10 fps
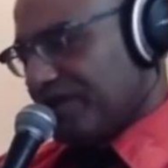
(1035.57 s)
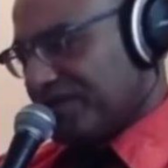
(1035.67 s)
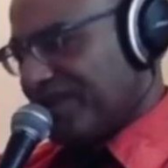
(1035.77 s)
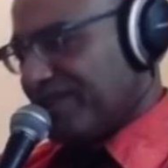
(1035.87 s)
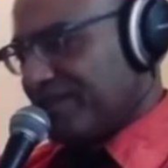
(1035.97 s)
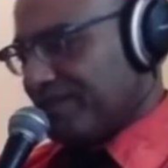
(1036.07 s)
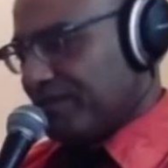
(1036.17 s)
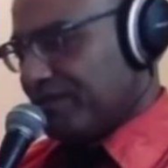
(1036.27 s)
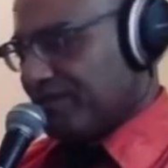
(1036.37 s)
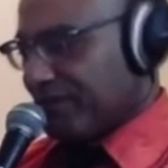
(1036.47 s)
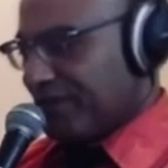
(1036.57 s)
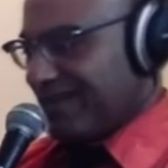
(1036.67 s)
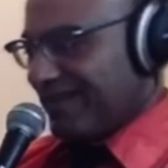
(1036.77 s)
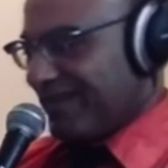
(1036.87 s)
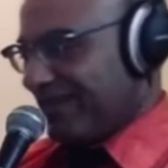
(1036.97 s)
study the speeder's front.
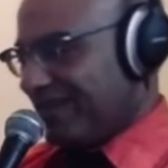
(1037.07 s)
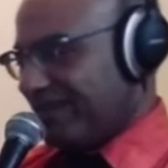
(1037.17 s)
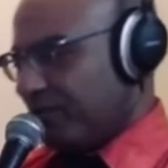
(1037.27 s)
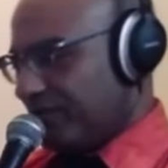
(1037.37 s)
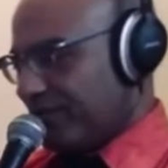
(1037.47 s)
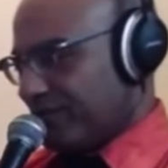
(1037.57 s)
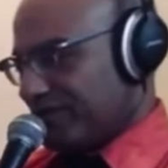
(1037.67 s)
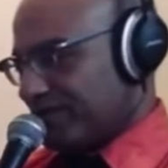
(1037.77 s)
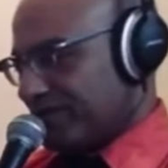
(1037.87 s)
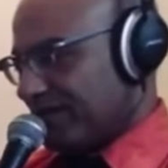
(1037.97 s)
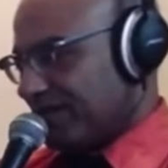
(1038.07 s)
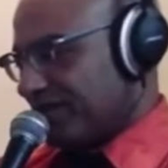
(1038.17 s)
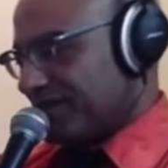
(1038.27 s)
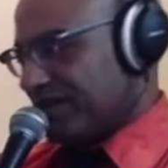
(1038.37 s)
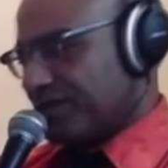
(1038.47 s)
Luke forced himself to
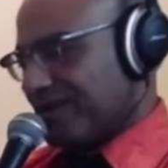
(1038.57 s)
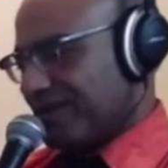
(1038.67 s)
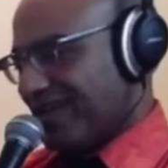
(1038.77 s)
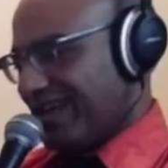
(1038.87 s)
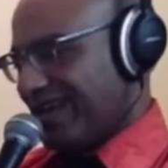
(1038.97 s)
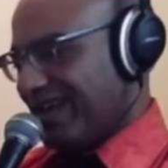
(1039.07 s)
stare straight ahead.